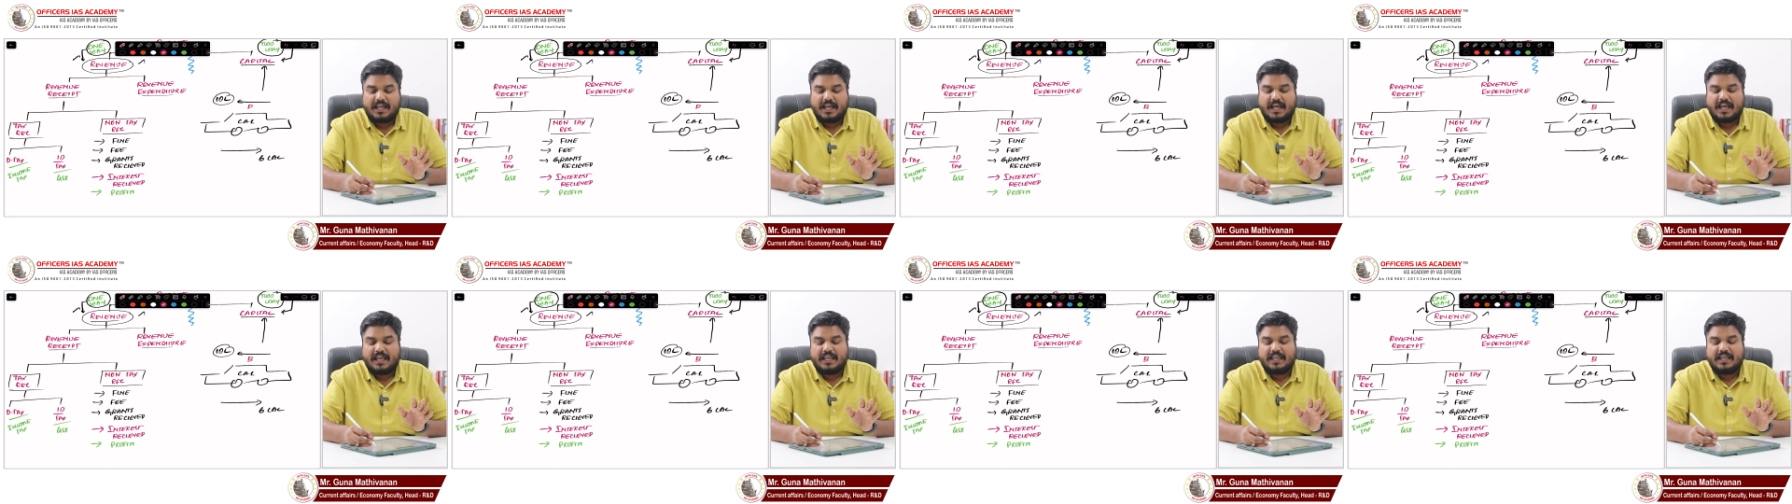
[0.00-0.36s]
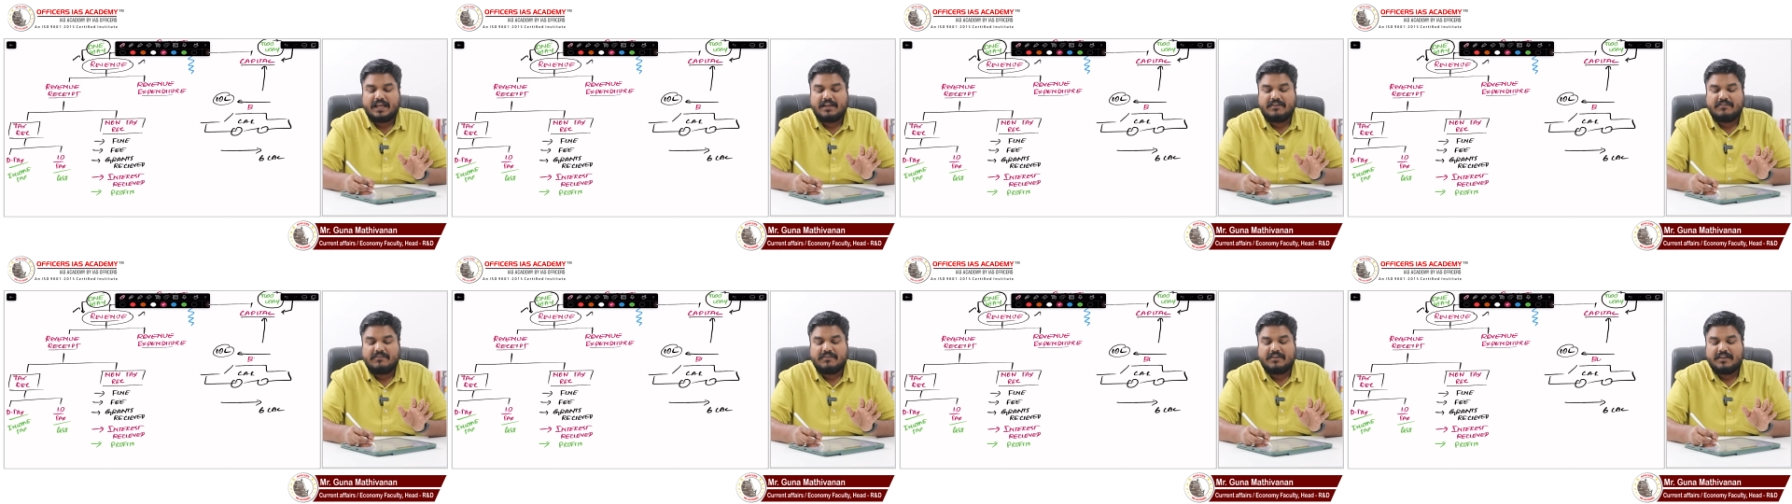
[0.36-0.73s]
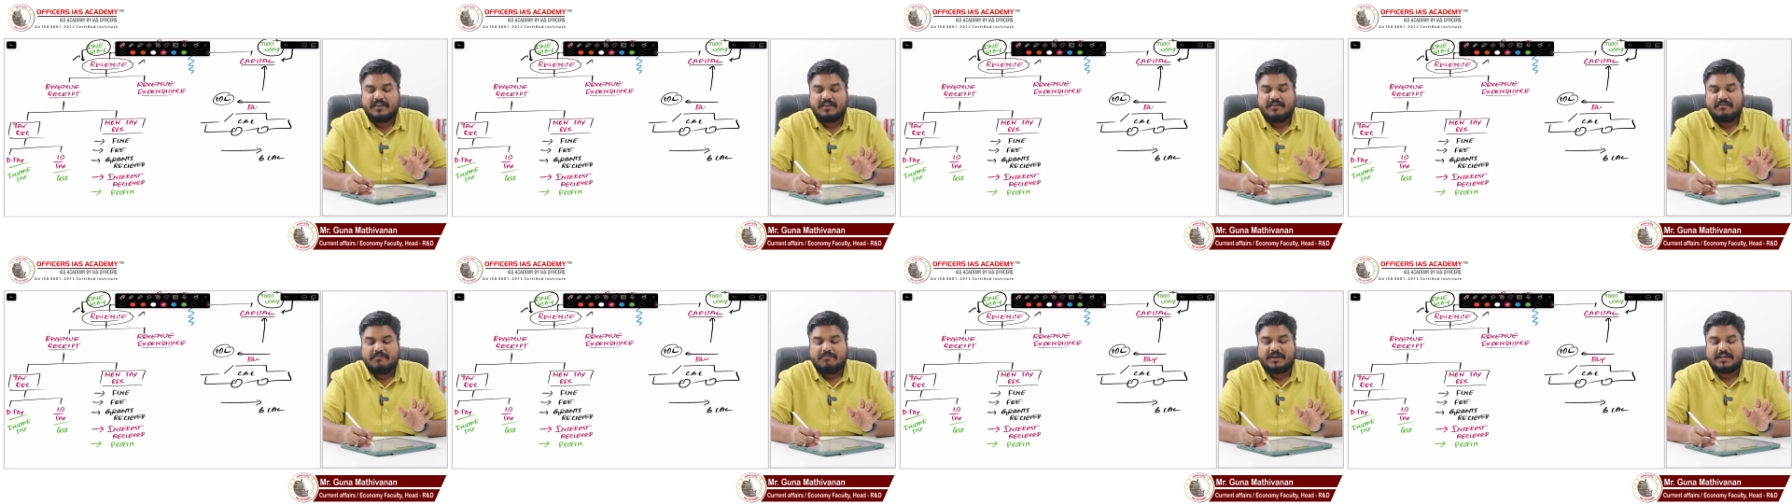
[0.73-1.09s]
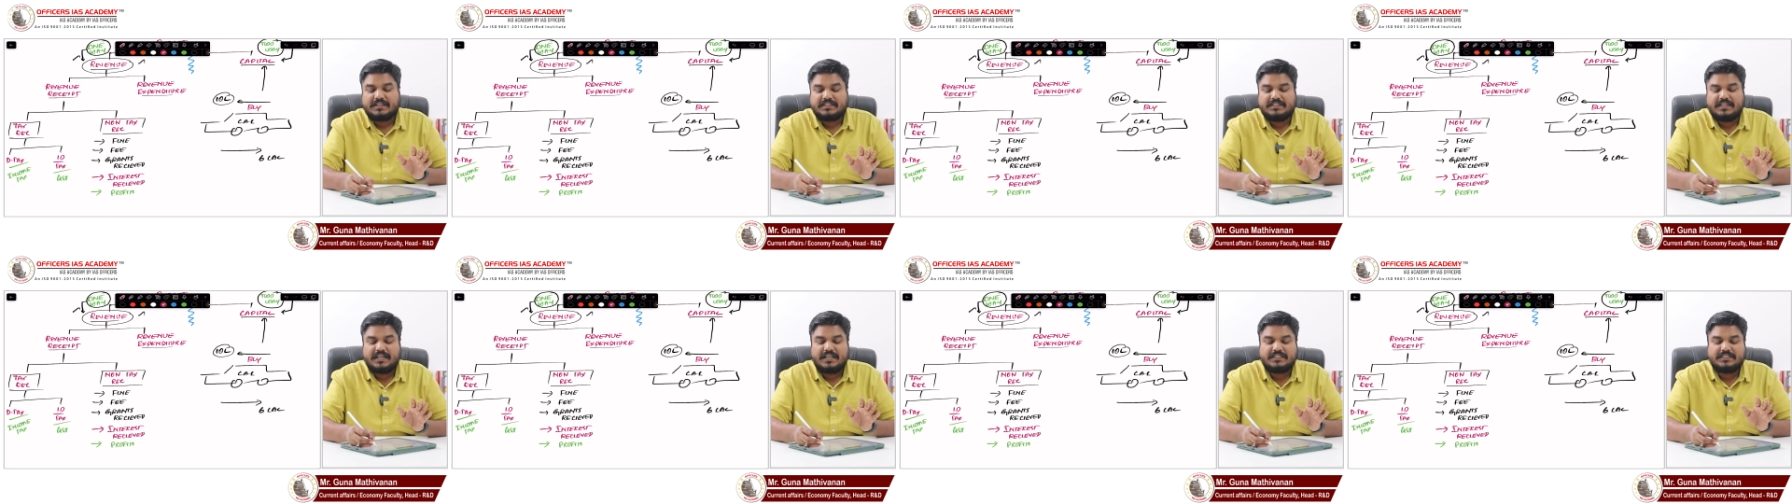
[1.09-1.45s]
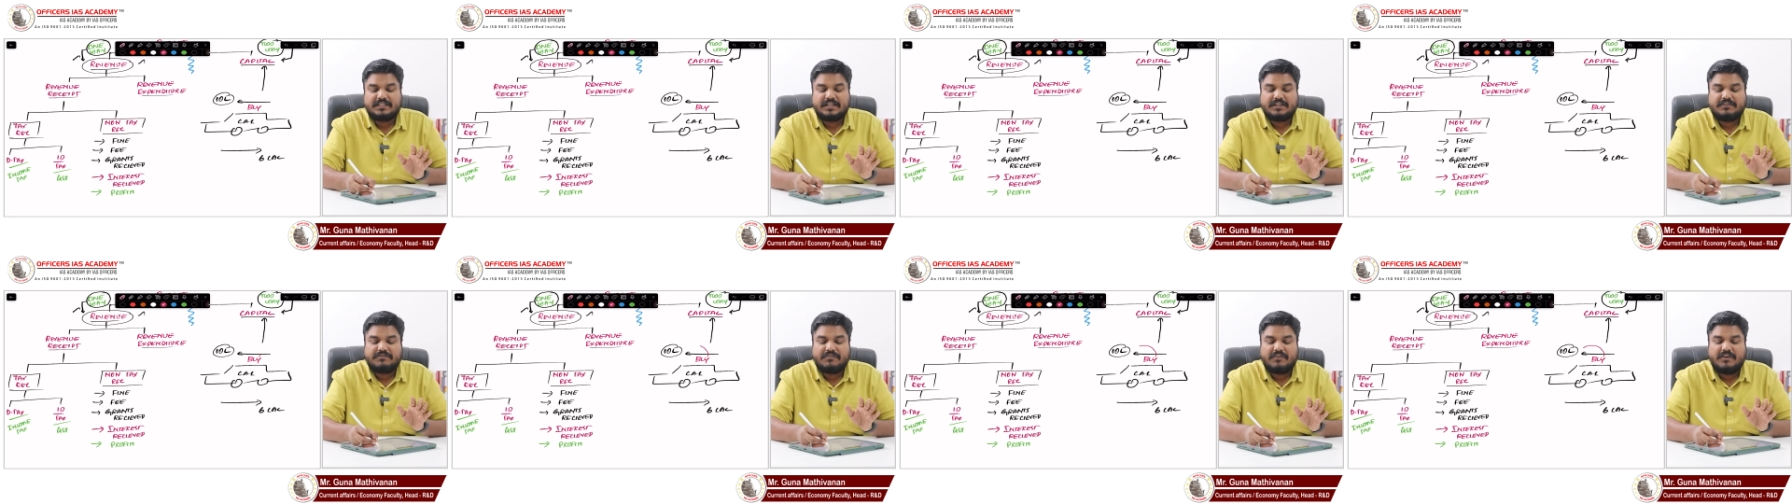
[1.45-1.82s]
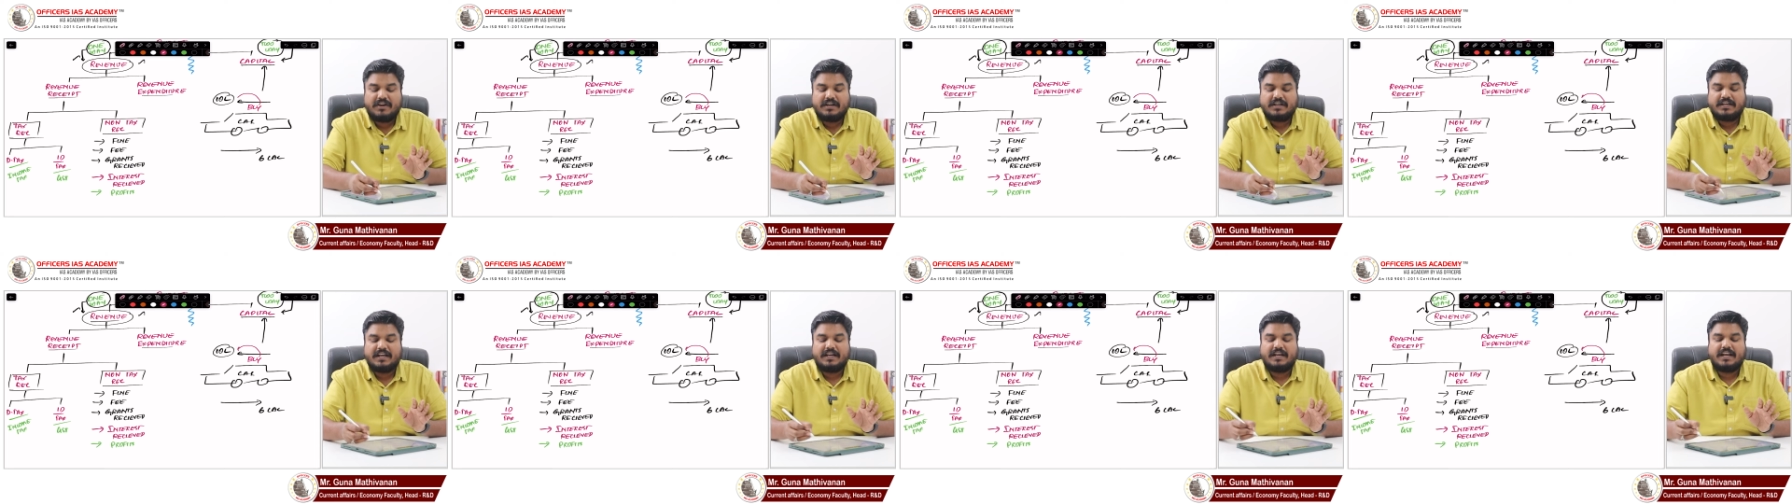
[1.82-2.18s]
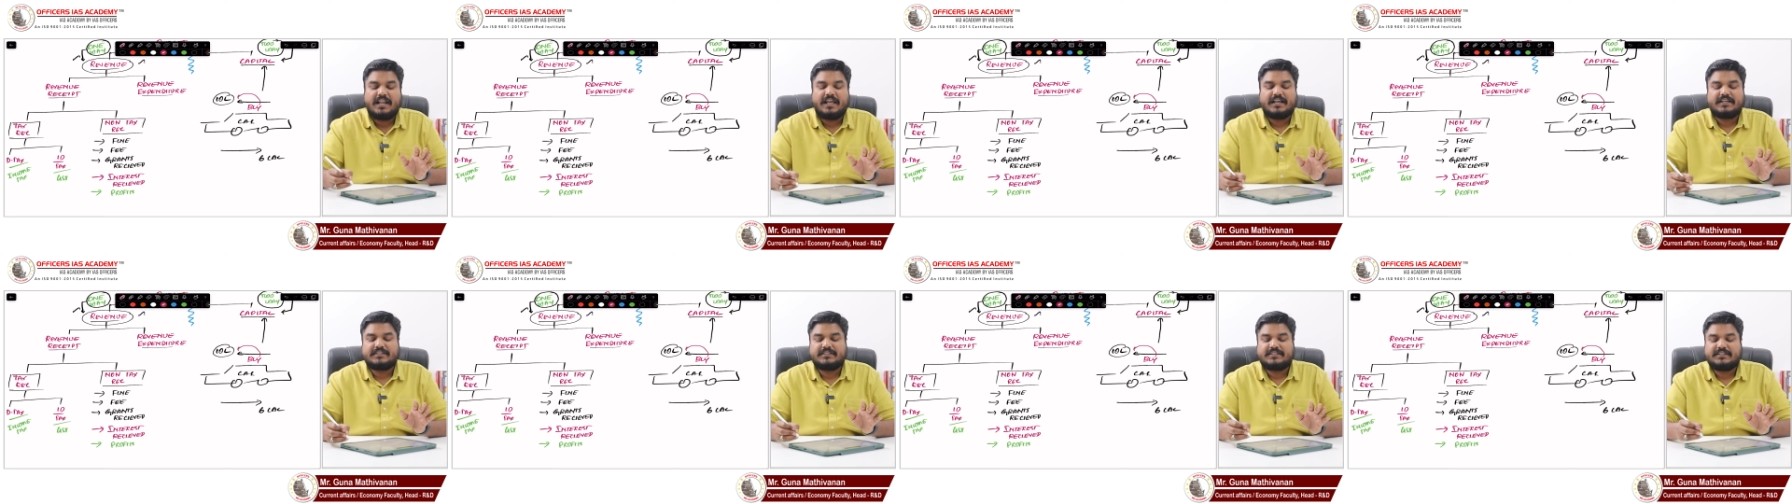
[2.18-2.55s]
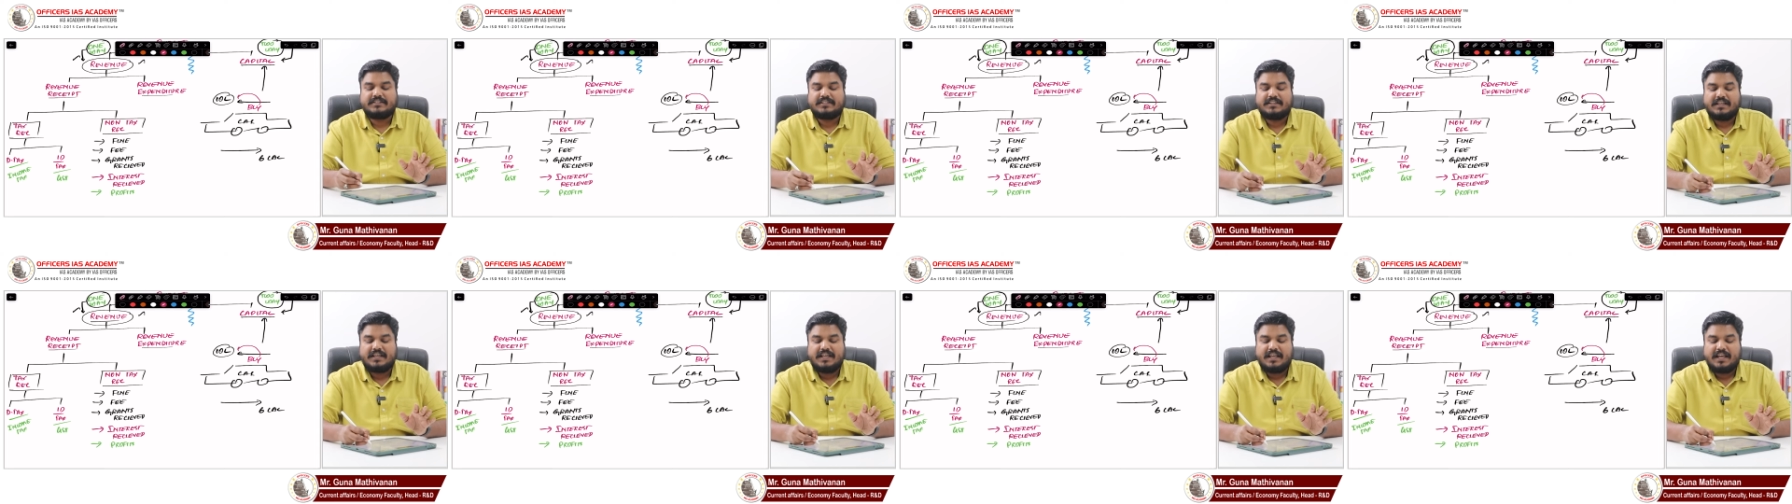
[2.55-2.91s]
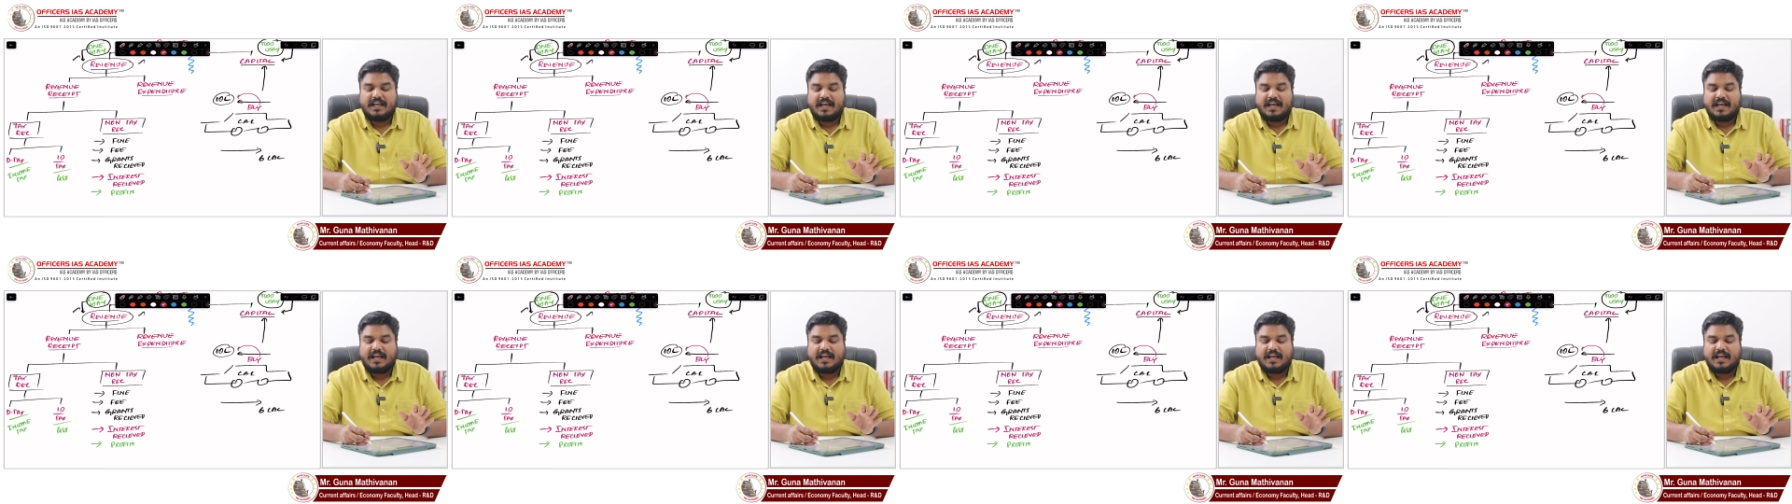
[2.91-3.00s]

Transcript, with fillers: I have purchased it for 10 lakhs.